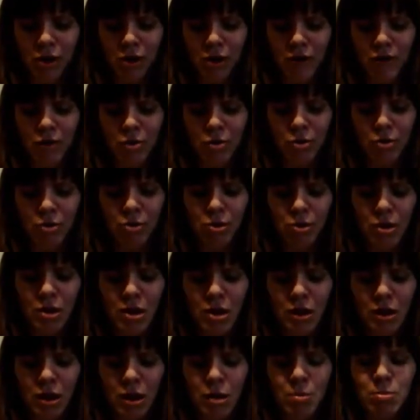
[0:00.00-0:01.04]
giving her the
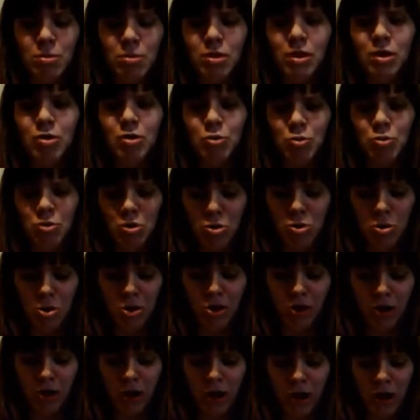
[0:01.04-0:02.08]
nickname Cinderfoot,